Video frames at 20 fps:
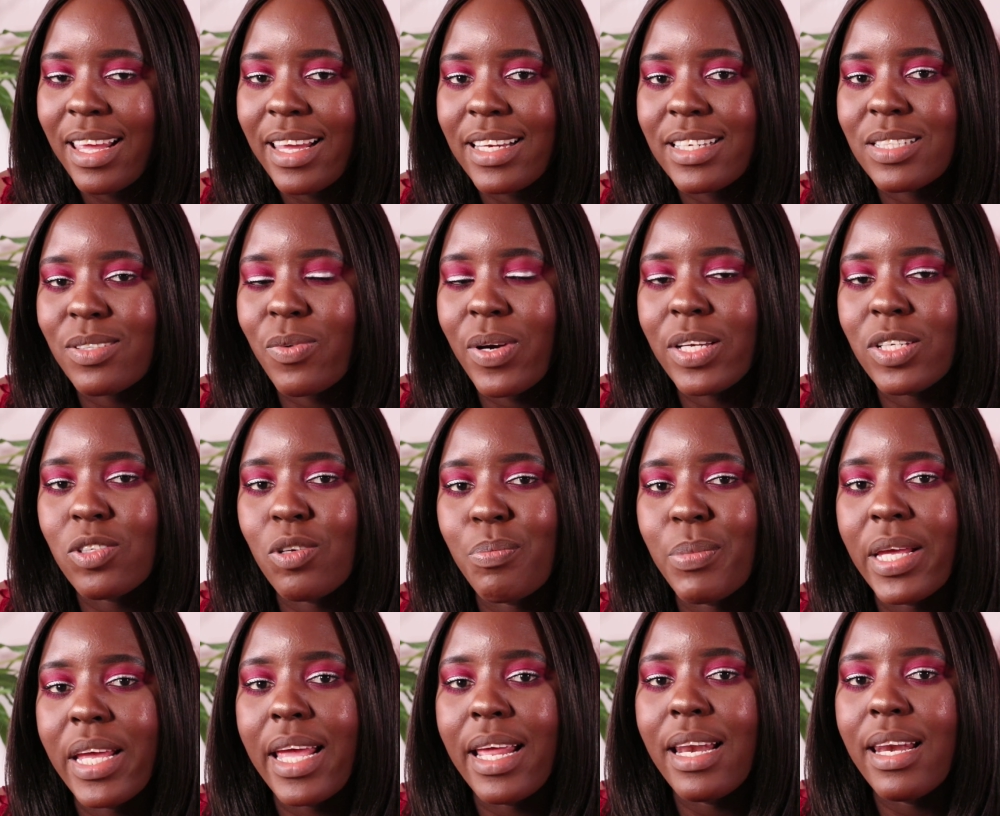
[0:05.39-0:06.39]
it's going to
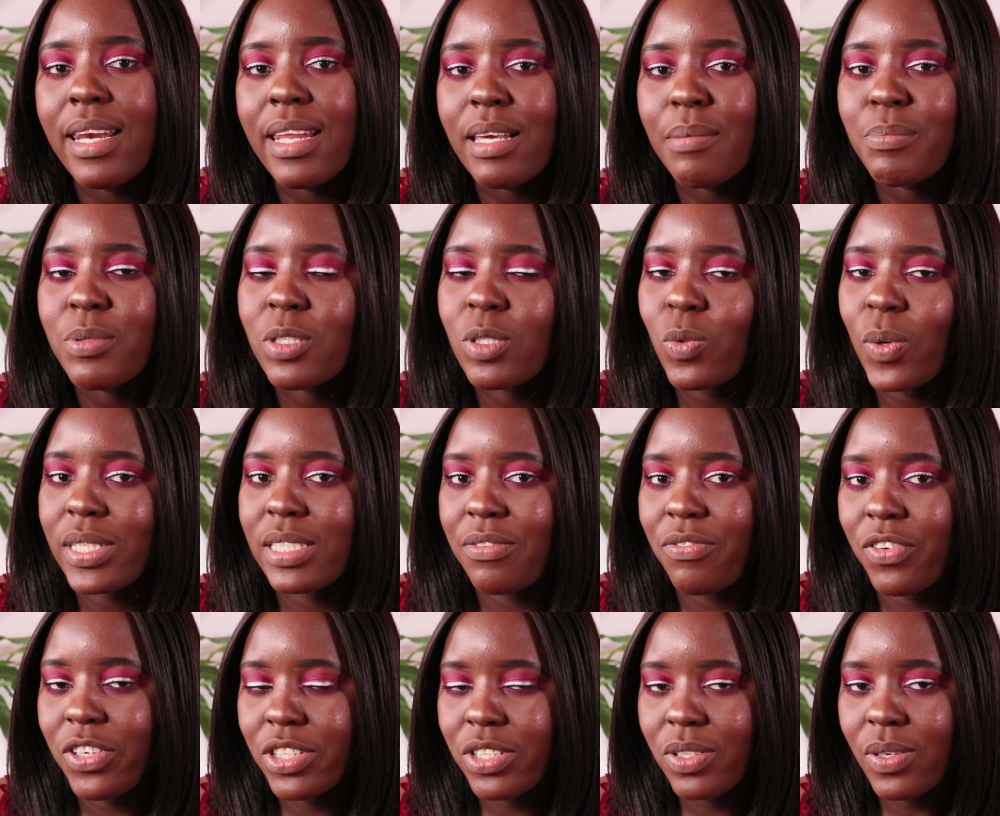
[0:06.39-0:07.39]
be a lip swatch
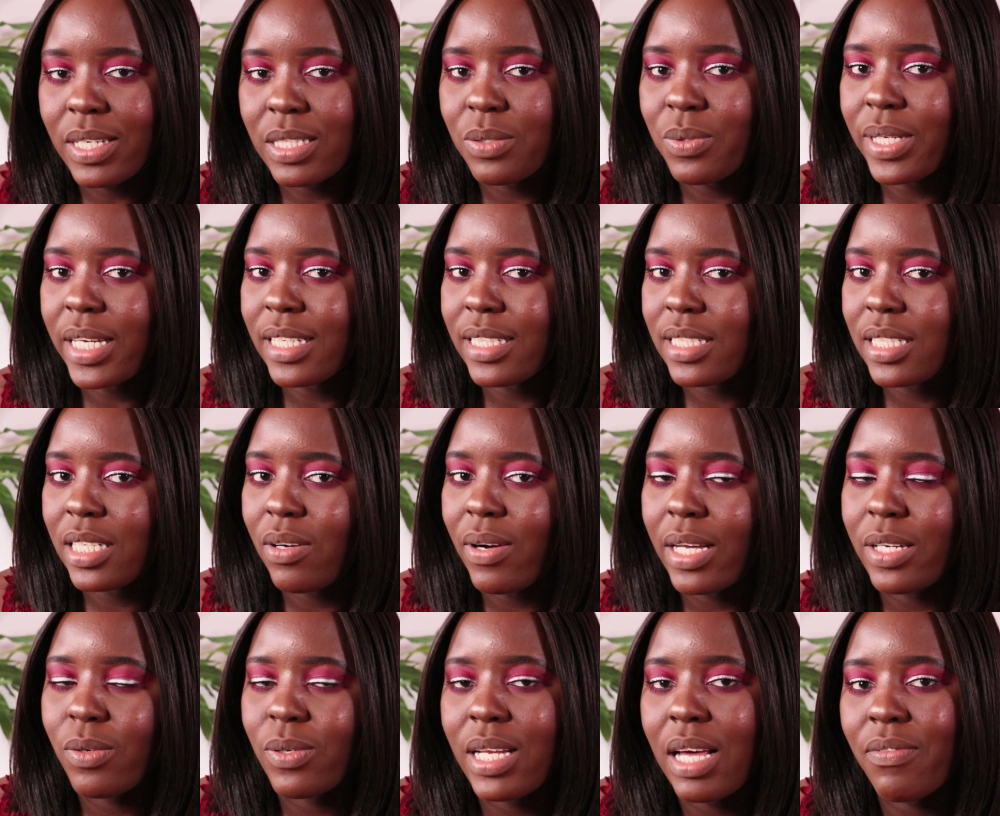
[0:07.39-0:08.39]
video as you can tell
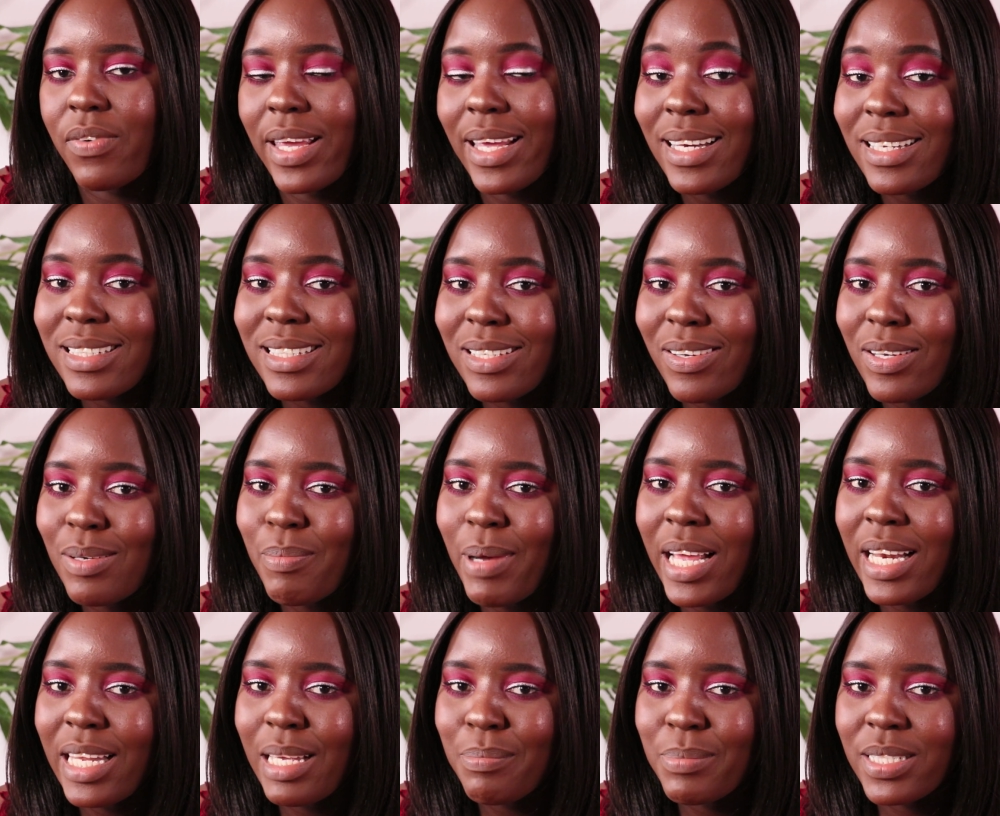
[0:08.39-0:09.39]
i don't have anything on
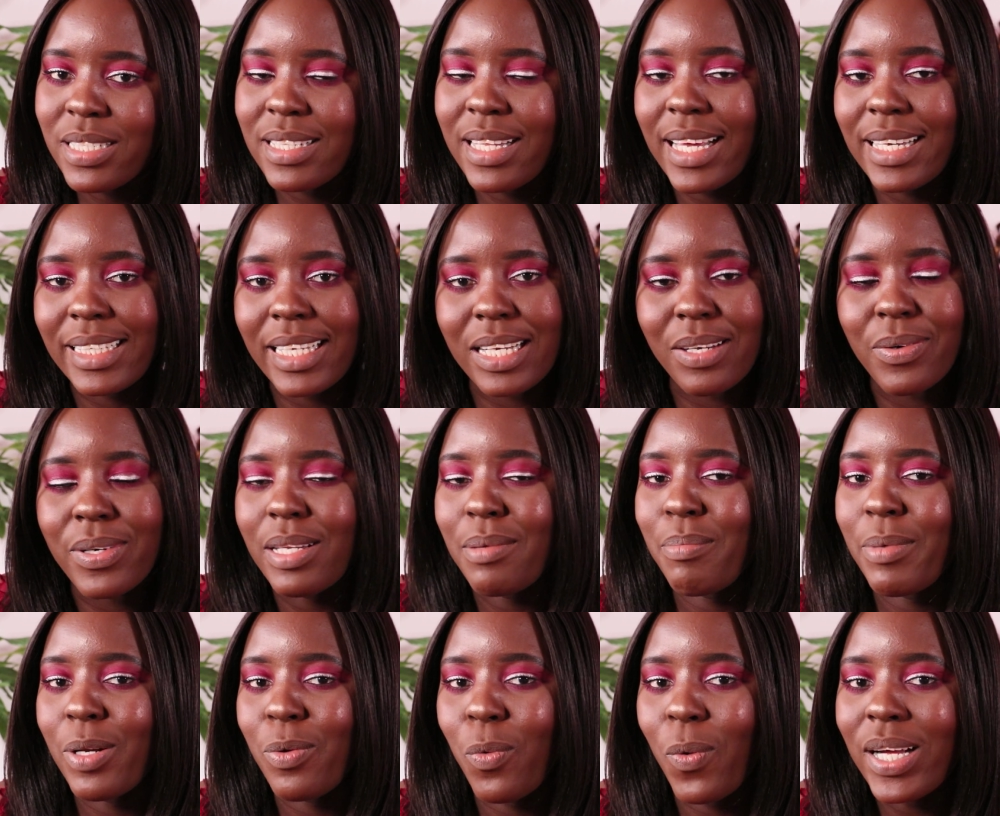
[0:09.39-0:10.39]
my lips that can only
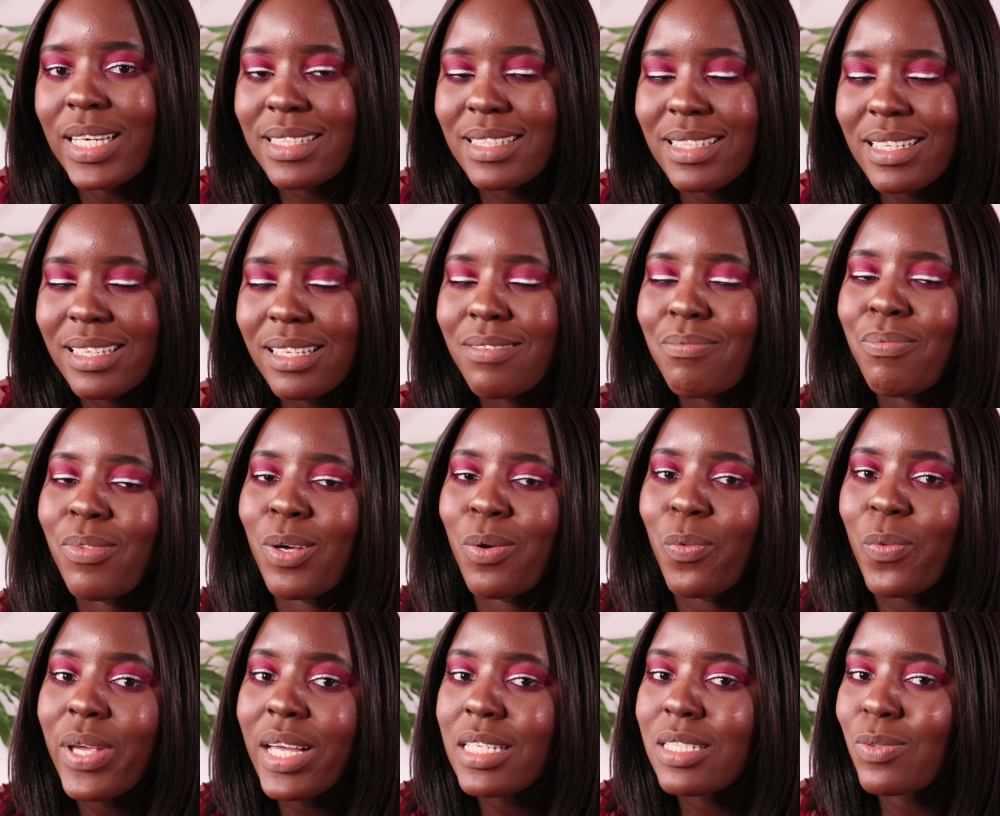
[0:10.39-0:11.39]
mean one thing
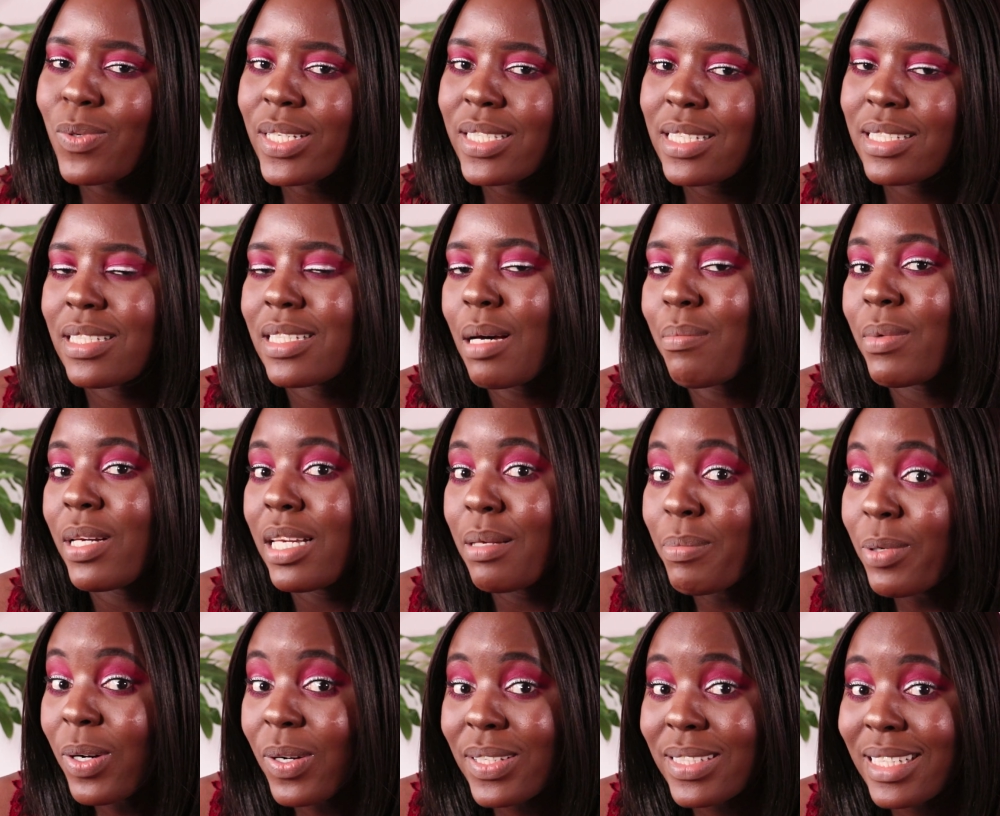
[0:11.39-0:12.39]
we are swatching some
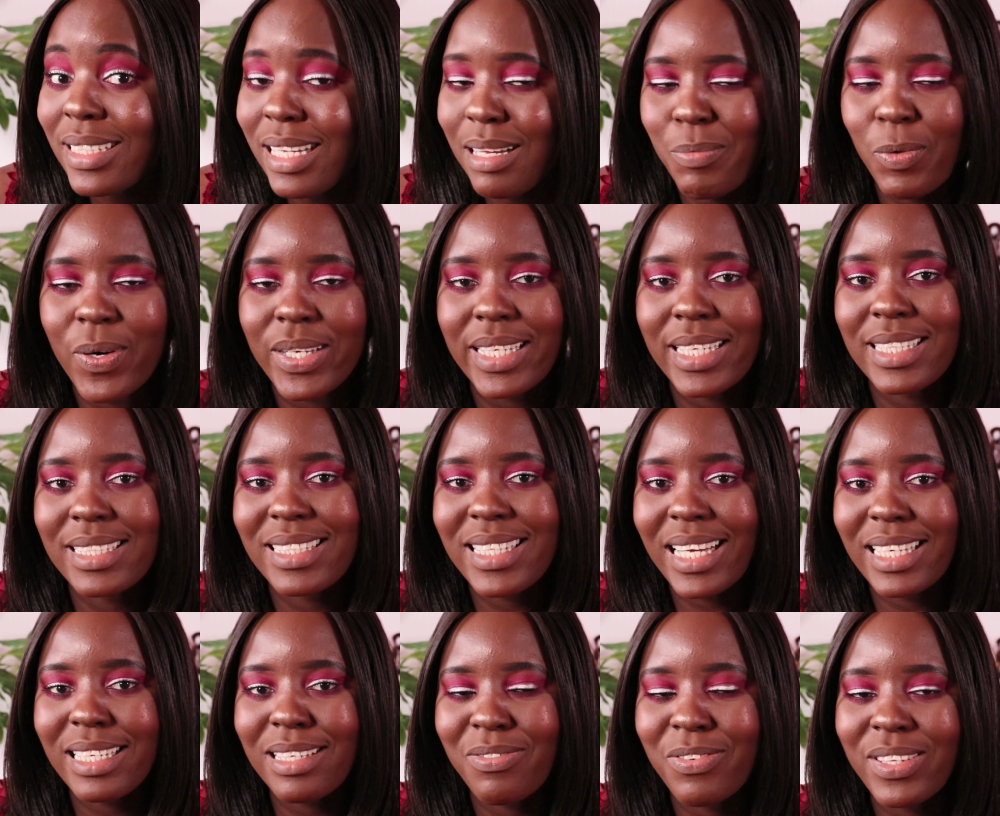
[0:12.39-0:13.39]
lip glosses i'm quite
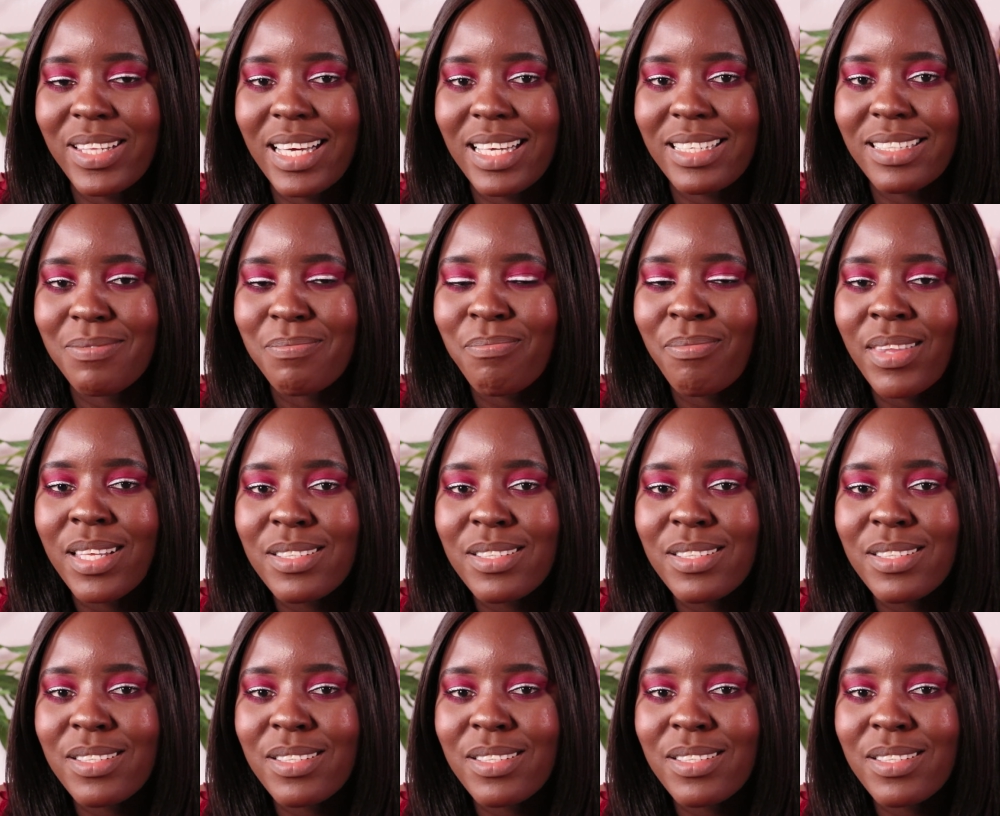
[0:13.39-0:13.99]
excited for that